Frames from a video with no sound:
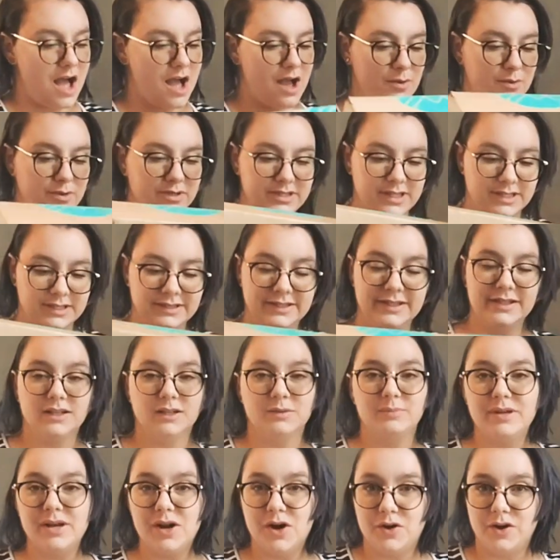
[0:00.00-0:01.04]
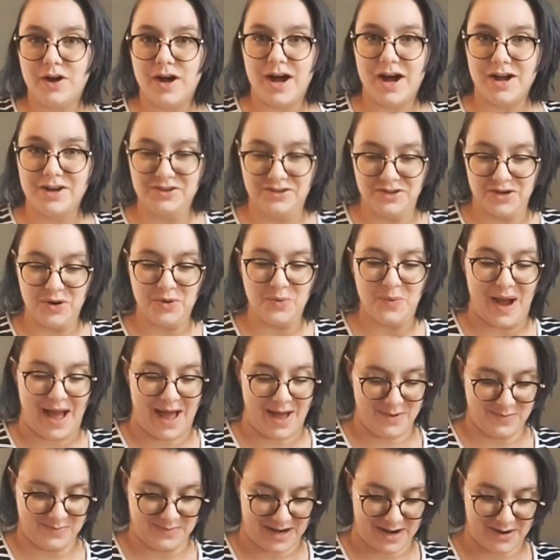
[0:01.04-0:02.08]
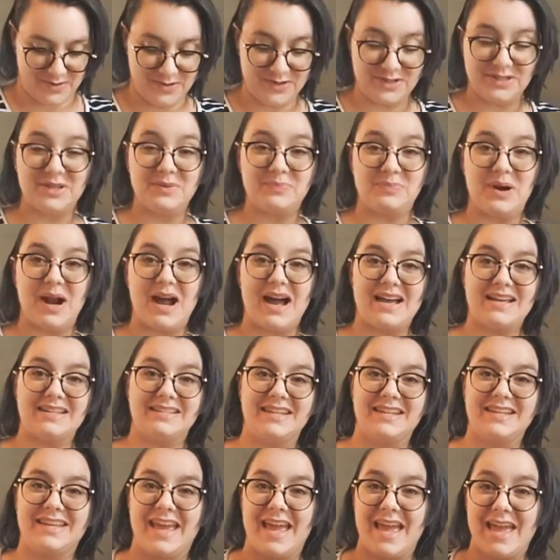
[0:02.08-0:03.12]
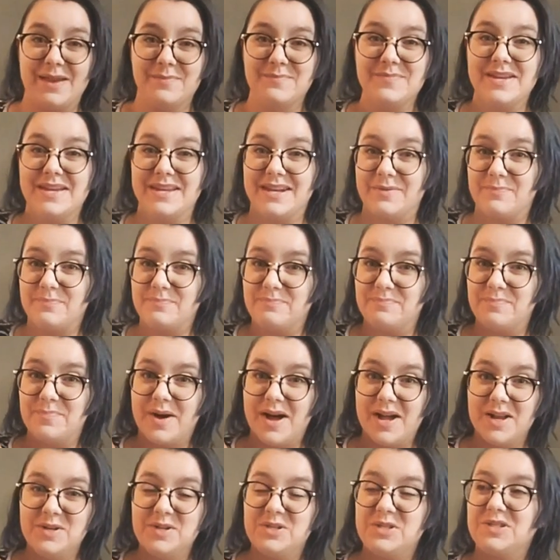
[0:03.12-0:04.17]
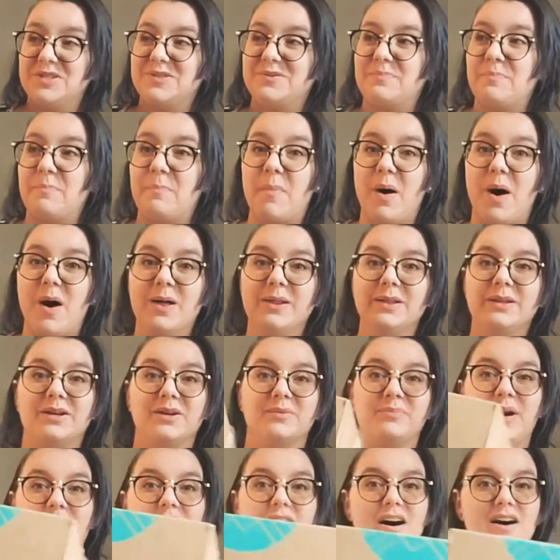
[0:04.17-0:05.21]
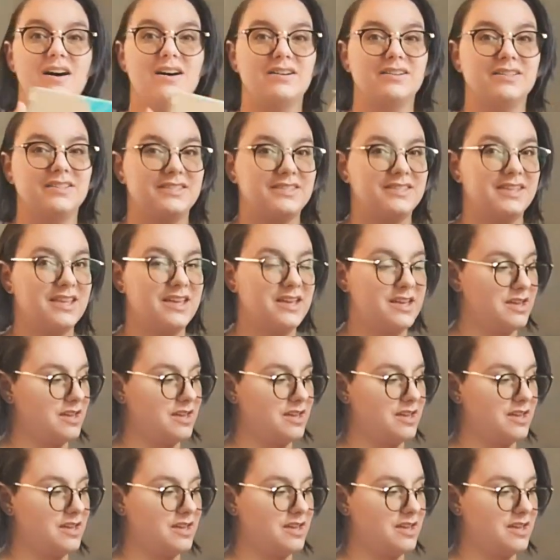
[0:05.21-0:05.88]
I was a little bit underwhelmed. I was surprised. It came in a much smaller box,